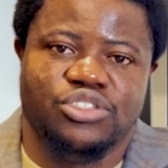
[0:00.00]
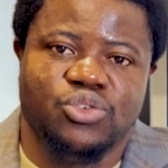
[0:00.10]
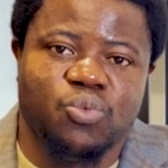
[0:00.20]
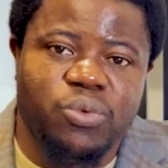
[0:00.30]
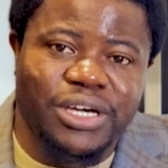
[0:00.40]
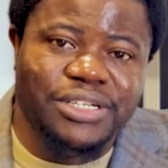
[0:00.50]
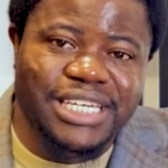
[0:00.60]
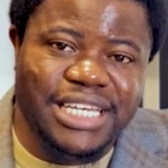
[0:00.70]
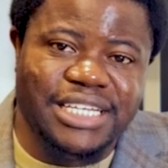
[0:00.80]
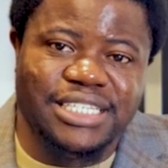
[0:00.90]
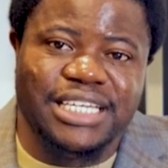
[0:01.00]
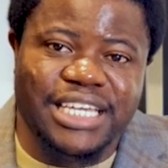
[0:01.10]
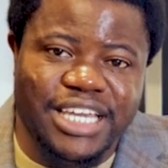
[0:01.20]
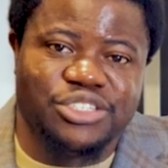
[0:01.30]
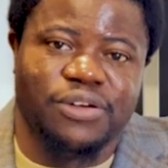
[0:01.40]
you will need
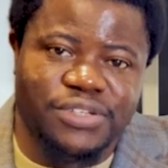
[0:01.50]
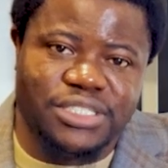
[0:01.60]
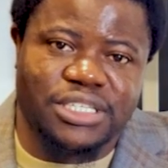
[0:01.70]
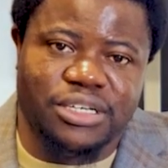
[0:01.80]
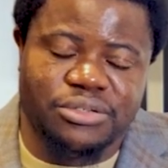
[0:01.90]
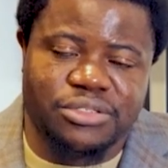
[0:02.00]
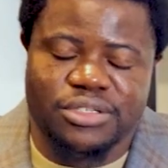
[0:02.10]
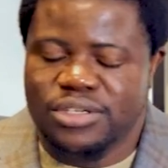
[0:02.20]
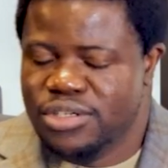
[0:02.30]
each of these skills